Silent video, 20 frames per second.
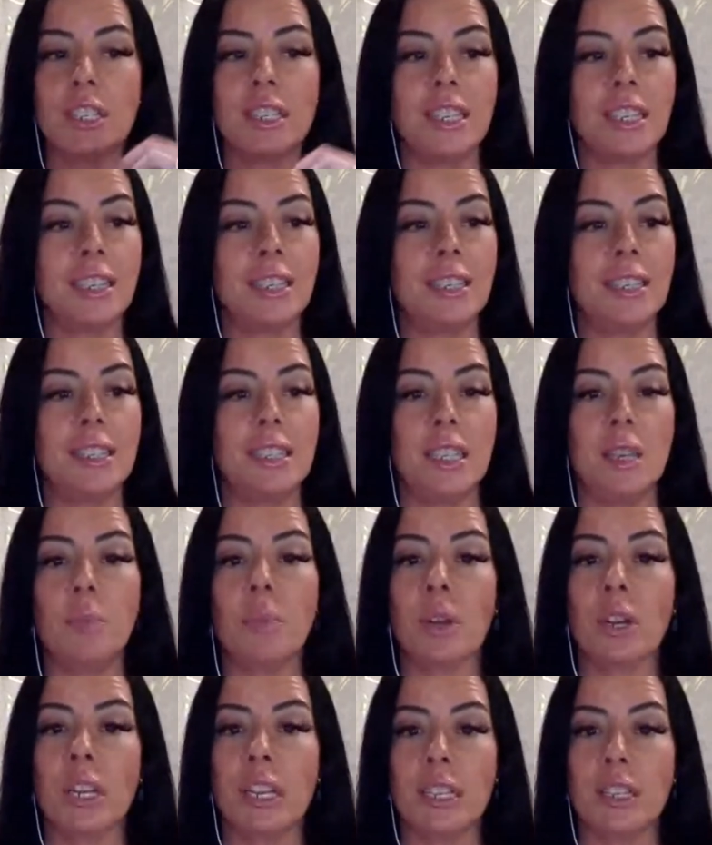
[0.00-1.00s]
dig
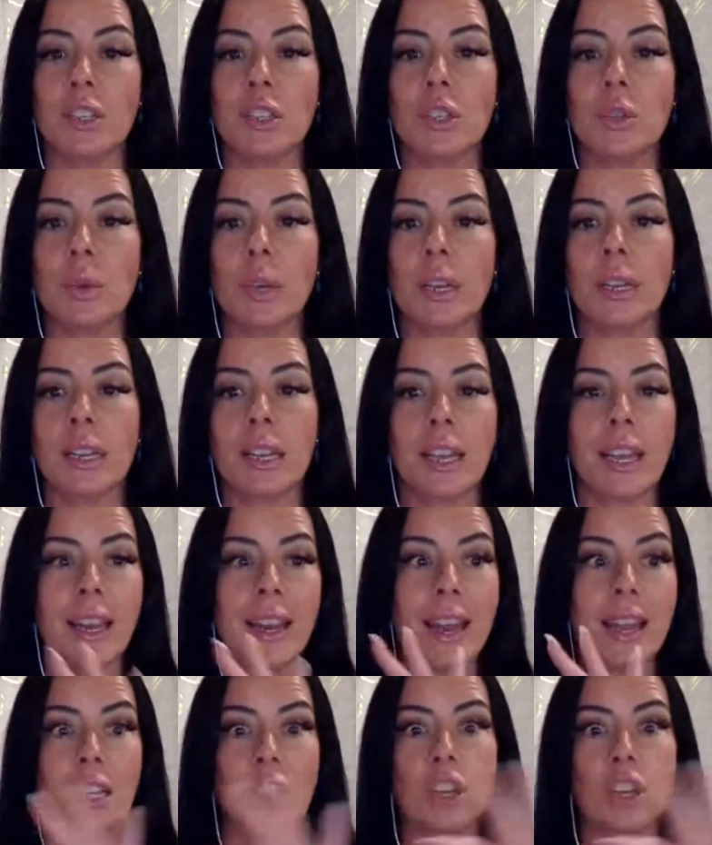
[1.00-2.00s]
deeper into it,
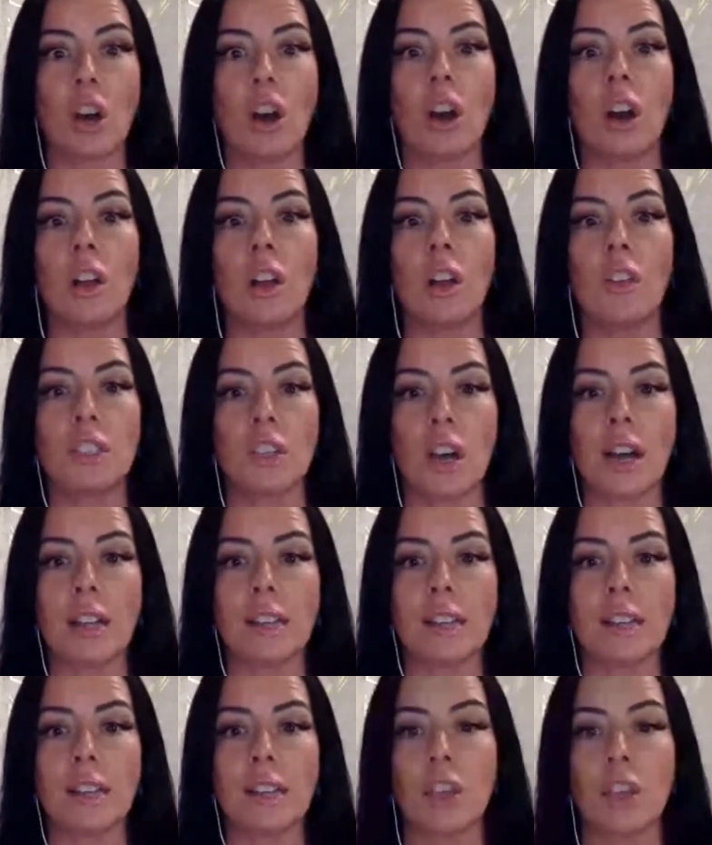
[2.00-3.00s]
connect all the
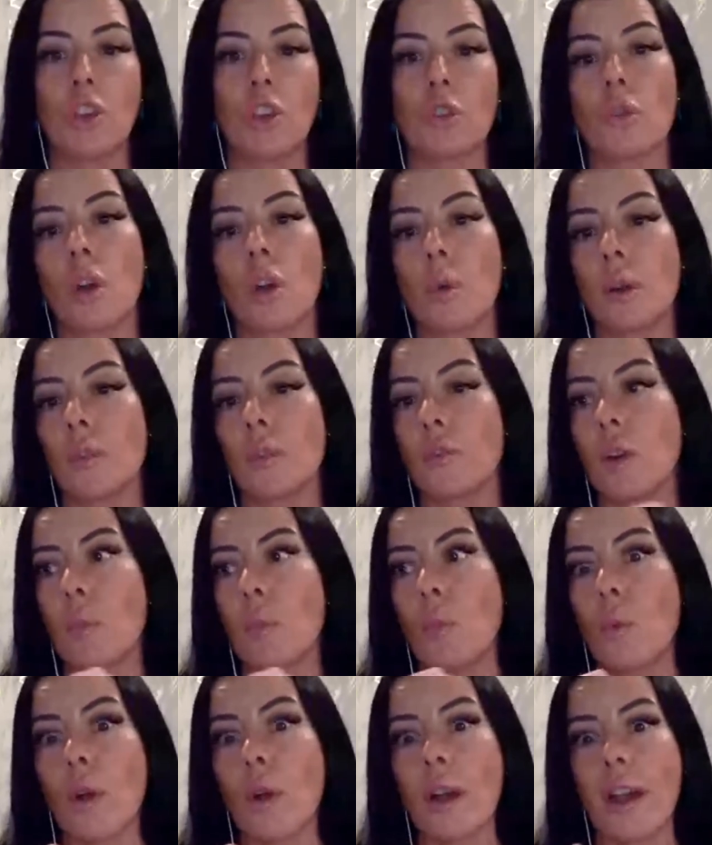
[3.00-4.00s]
dots, and grow it
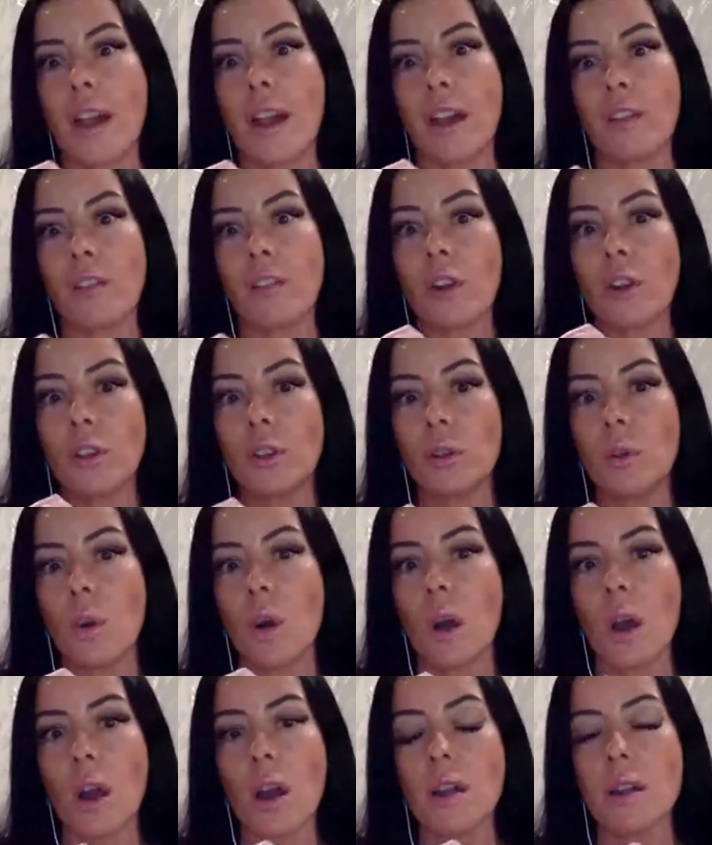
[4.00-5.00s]
from wherever you
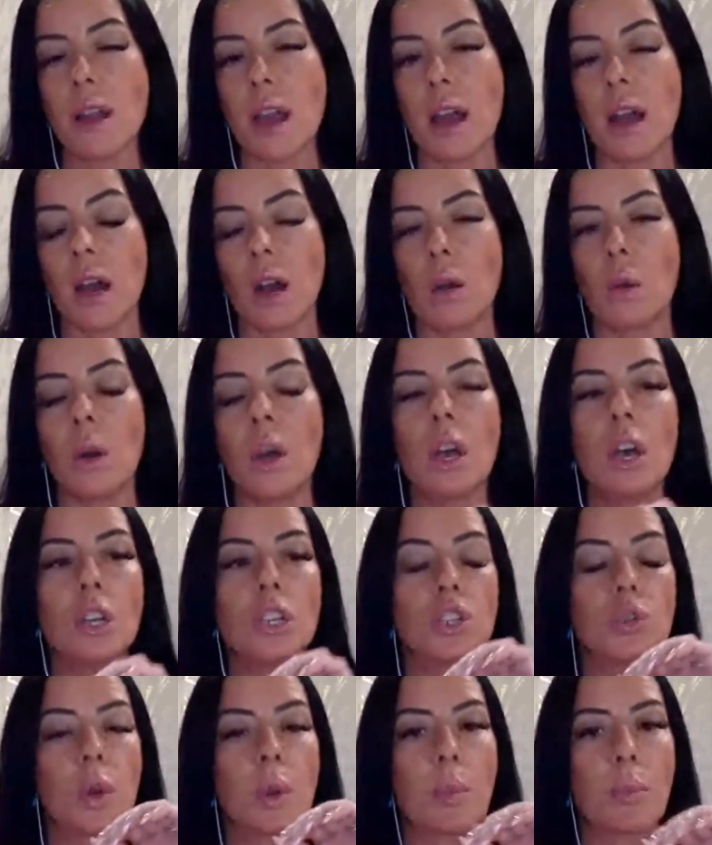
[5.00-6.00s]
are now
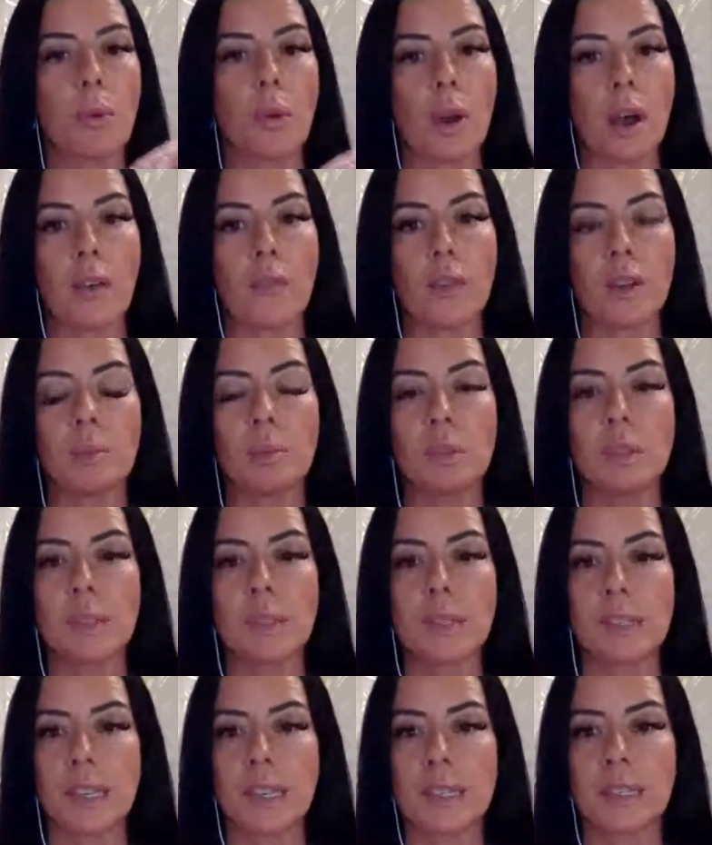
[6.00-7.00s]
to a profitable
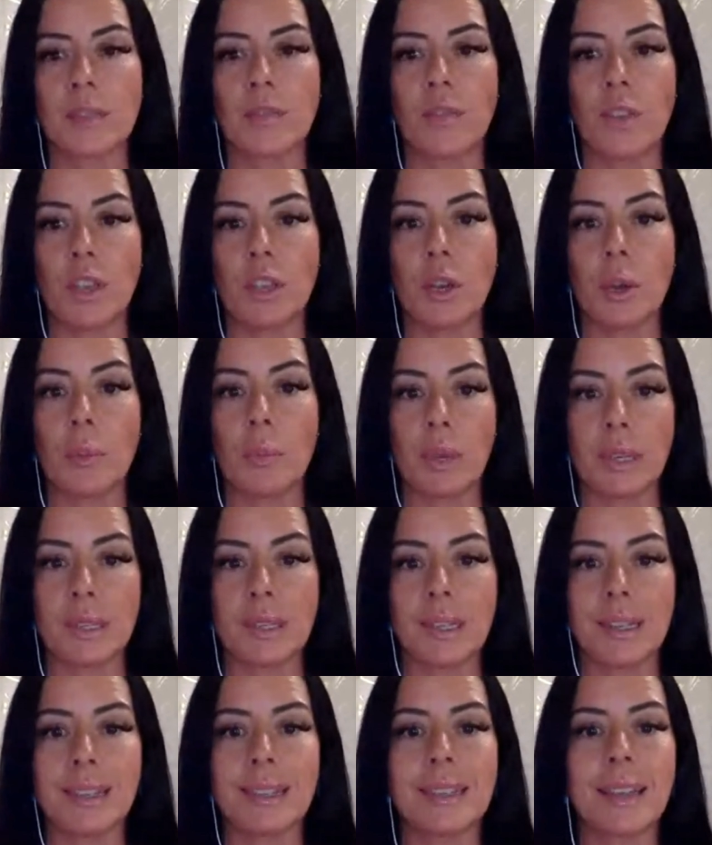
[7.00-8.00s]
6-figure
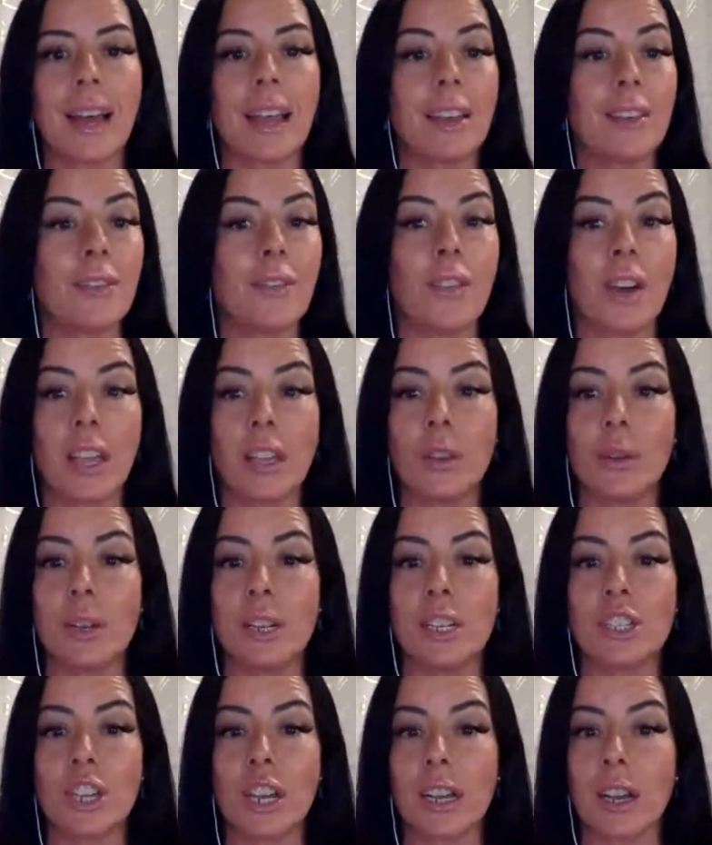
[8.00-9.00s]
business, I invite you
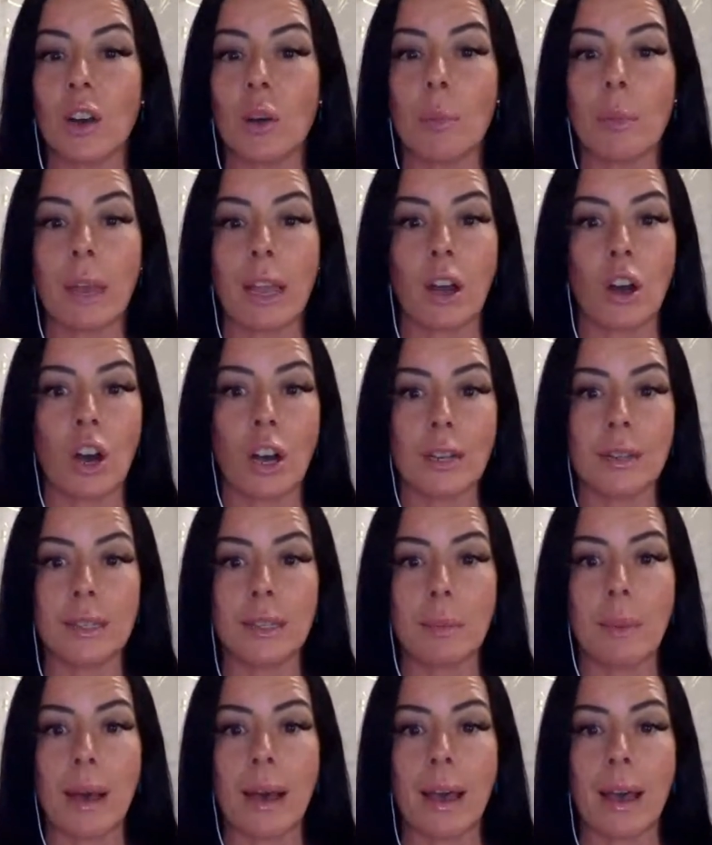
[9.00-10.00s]
to check out my
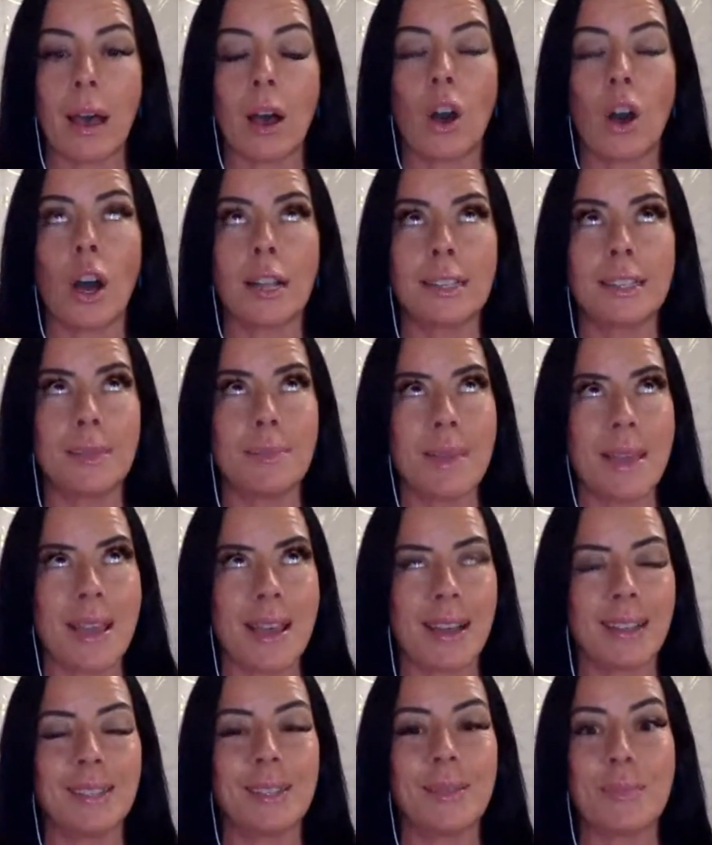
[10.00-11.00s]

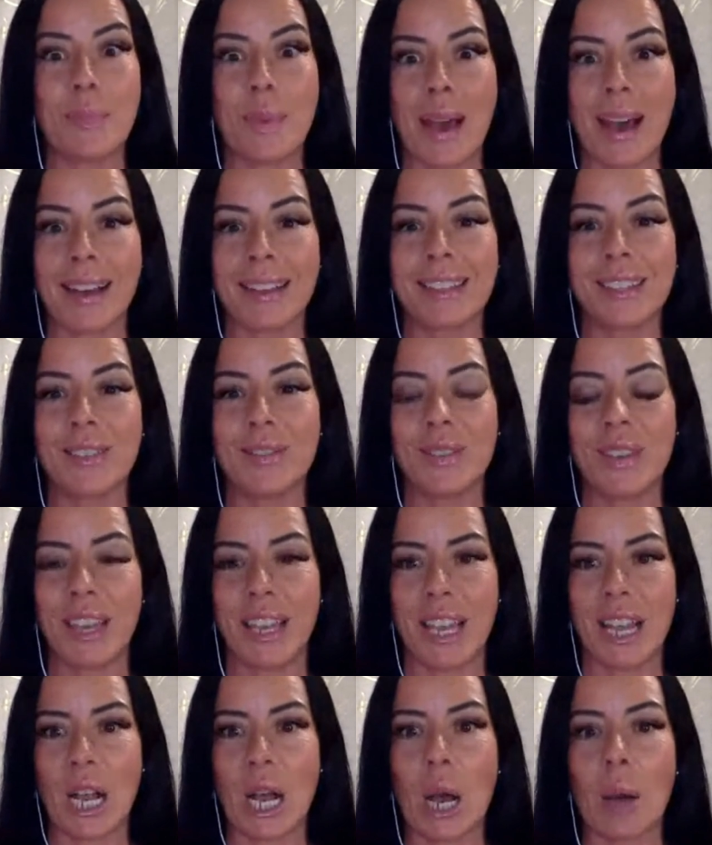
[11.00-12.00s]
on-demand passive
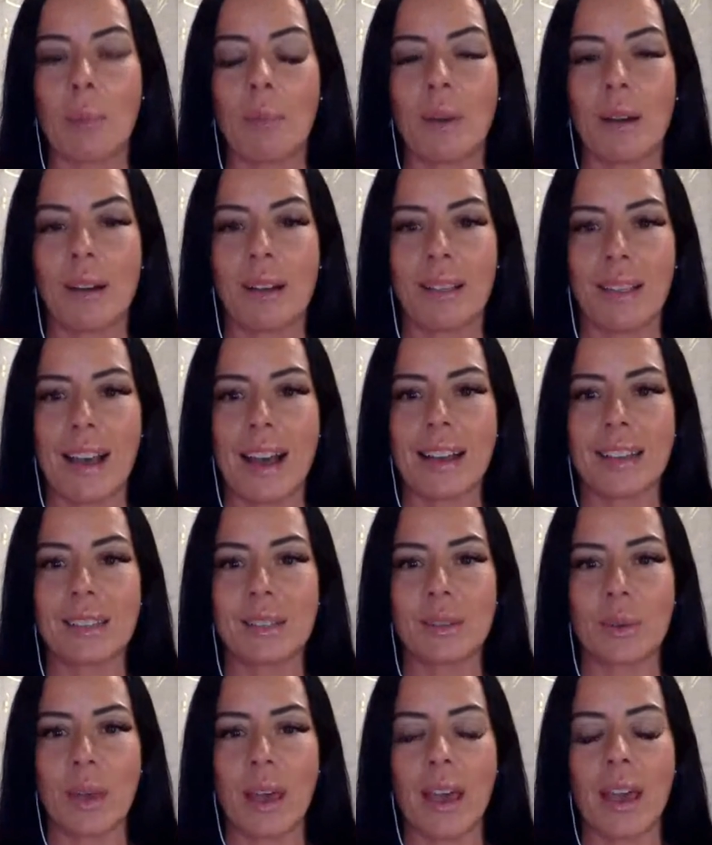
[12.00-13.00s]
income class,
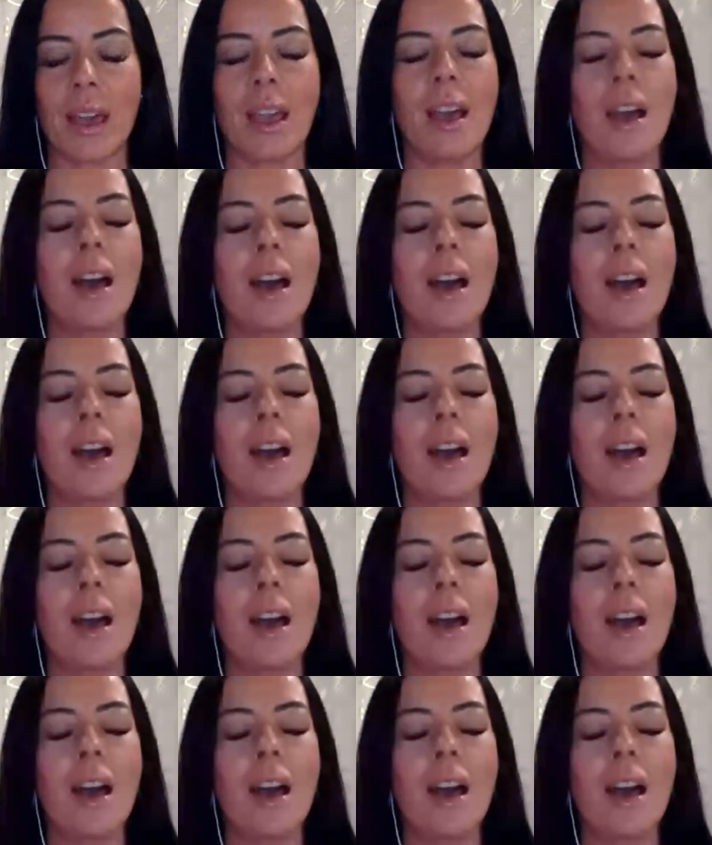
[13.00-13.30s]
okay?